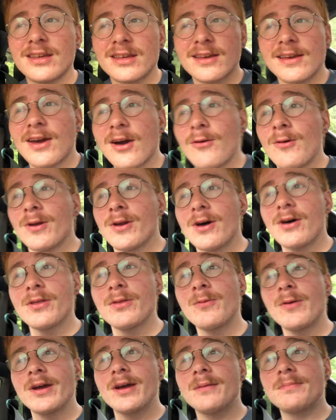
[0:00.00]
going all the
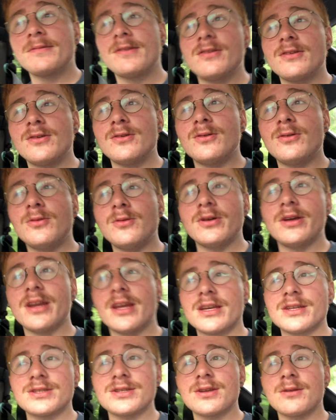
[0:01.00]
way up to an
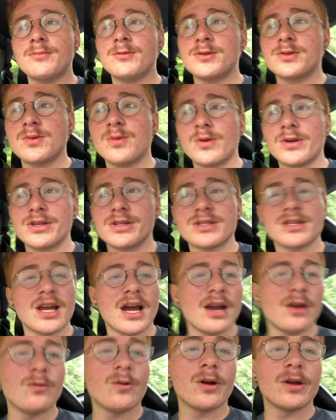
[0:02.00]
SW20 is
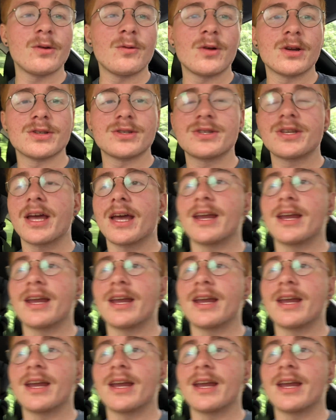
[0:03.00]
kind of where you want to stay.